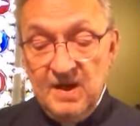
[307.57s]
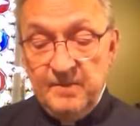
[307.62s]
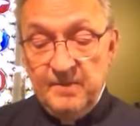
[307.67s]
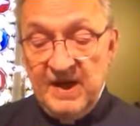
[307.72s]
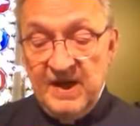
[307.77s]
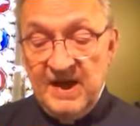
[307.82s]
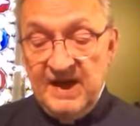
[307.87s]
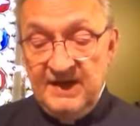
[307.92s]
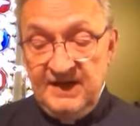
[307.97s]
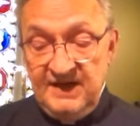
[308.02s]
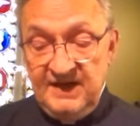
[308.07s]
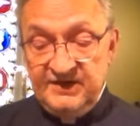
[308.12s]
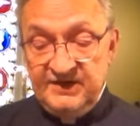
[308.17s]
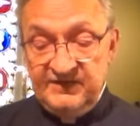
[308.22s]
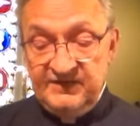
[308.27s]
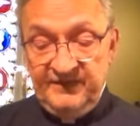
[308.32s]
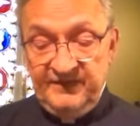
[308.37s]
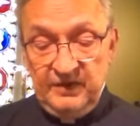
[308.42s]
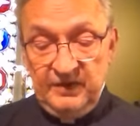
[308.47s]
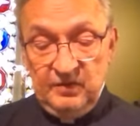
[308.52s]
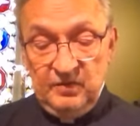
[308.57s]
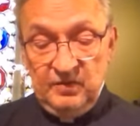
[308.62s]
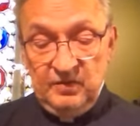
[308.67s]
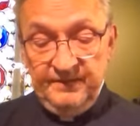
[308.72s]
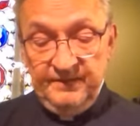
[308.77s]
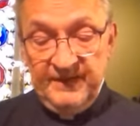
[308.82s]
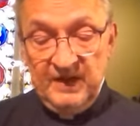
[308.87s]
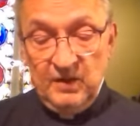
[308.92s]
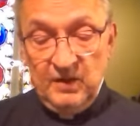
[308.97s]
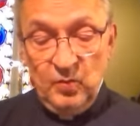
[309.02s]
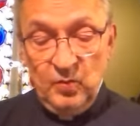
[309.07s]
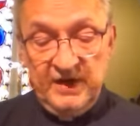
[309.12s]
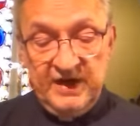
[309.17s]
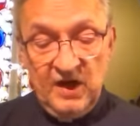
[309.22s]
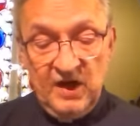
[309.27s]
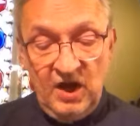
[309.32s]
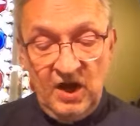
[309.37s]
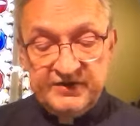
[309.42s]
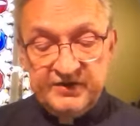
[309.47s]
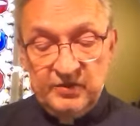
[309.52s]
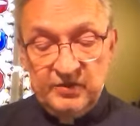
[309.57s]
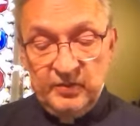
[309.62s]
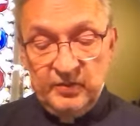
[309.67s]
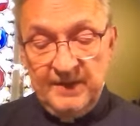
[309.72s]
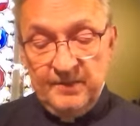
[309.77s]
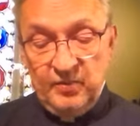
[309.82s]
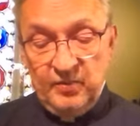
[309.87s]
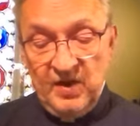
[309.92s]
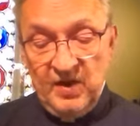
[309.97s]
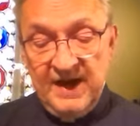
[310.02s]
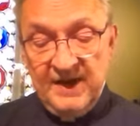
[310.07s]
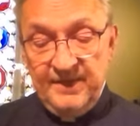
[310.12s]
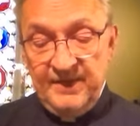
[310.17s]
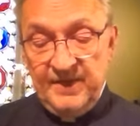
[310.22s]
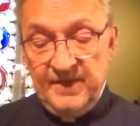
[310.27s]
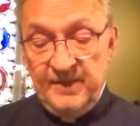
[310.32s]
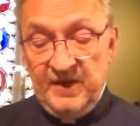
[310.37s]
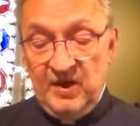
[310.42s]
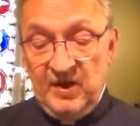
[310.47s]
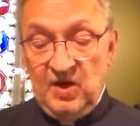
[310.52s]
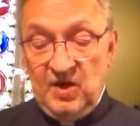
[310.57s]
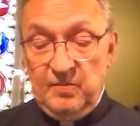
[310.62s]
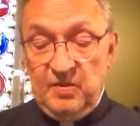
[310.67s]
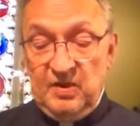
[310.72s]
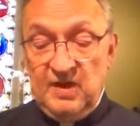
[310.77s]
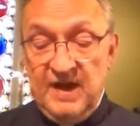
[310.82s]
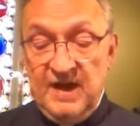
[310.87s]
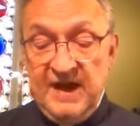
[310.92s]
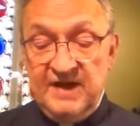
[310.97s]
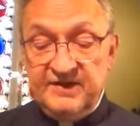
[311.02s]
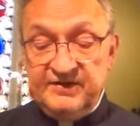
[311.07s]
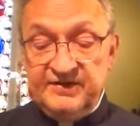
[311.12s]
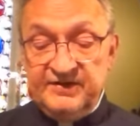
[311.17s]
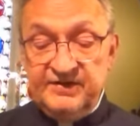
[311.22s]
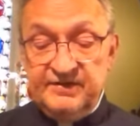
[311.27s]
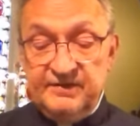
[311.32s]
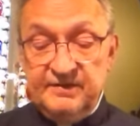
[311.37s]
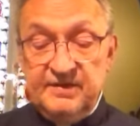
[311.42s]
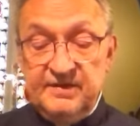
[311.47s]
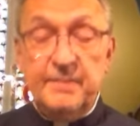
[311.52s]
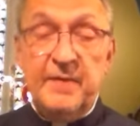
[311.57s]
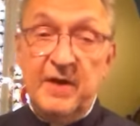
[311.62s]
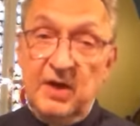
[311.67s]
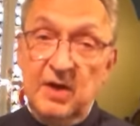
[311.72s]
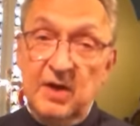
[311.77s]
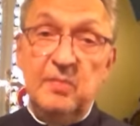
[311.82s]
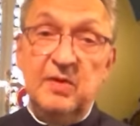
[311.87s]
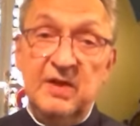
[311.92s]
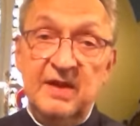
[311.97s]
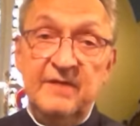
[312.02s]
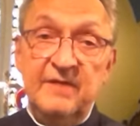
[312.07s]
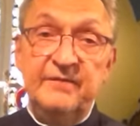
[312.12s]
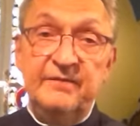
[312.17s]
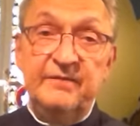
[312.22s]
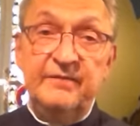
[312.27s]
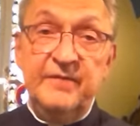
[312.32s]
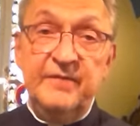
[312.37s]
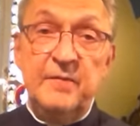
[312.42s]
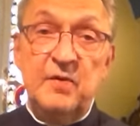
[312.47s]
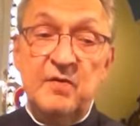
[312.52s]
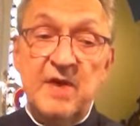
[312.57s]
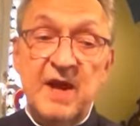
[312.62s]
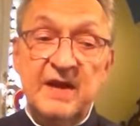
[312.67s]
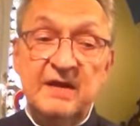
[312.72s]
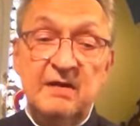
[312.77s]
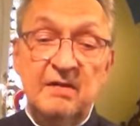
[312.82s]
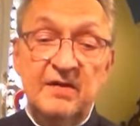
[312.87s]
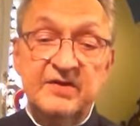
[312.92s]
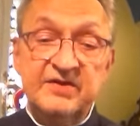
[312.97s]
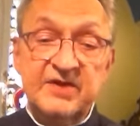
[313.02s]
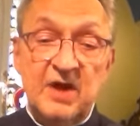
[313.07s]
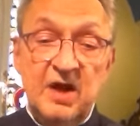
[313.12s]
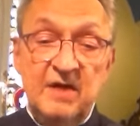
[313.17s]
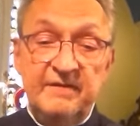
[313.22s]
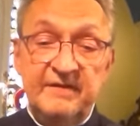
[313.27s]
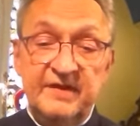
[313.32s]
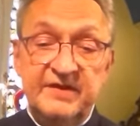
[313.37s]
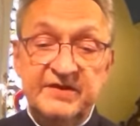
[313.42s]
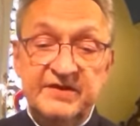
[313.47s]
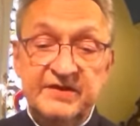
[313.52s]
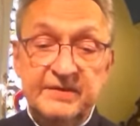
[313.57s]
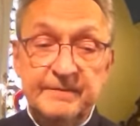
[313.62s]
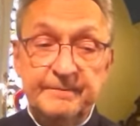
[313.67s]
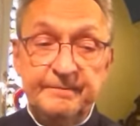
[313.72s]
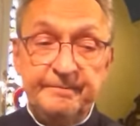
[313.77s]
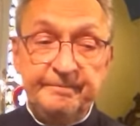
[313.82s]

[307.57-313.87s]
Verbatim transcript: By his view, we ought to rebrand the parable as the parable of the miraculous harvest.